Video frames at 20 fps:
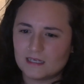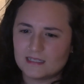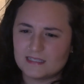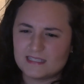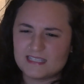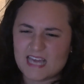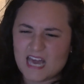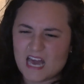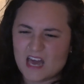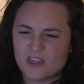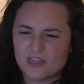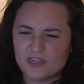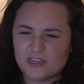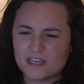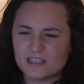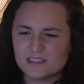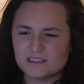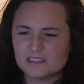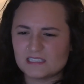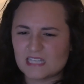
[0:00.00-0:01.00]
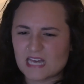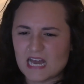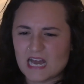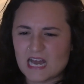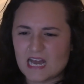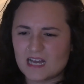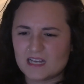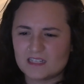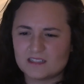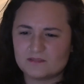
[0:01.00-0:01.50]
yeah, things
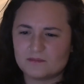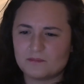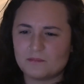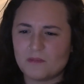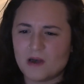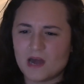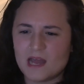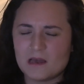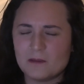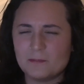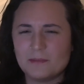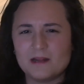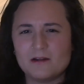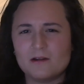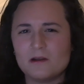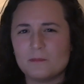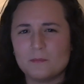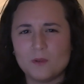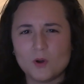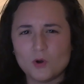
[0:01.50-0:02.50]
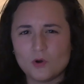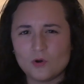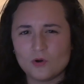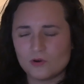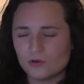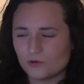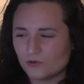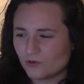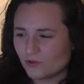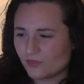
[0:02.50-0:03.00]
that might appear in
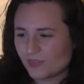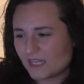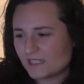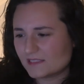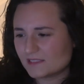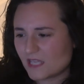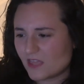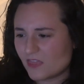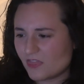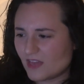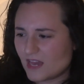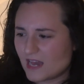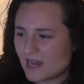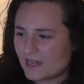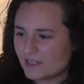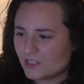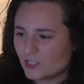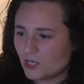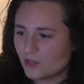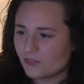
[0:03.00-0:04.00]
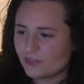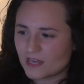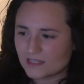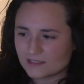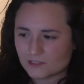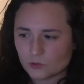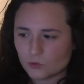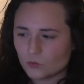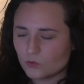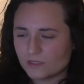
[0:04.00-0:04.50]
porn or things like that, you know,
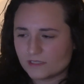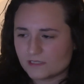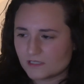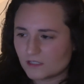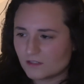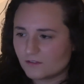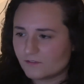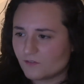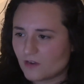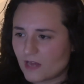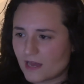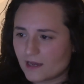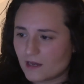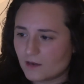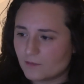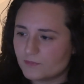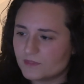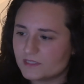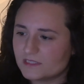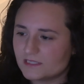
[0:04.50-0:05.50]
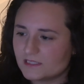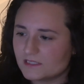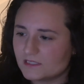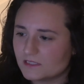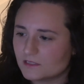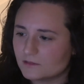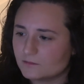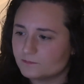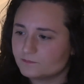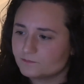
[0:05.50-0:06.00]
that's always going to flag up the
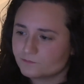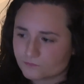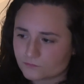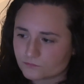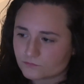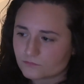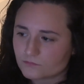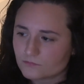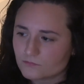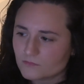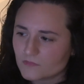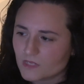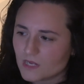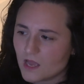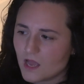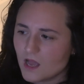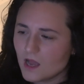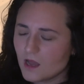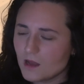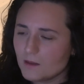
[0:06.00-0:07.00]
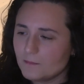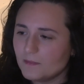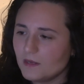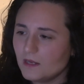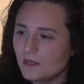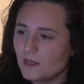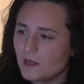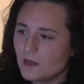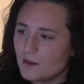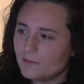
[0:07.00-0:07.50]
system.
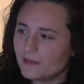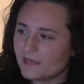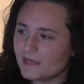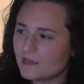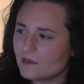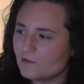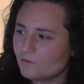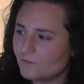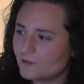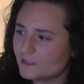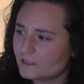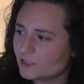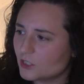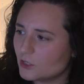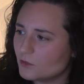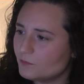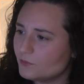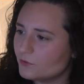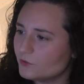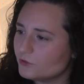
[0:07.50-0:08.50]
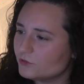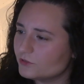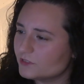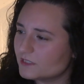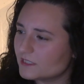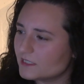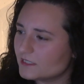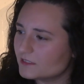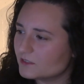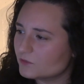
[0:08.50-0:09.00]
But here, for example, you'll
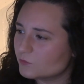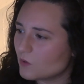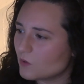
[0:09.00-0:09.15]
see as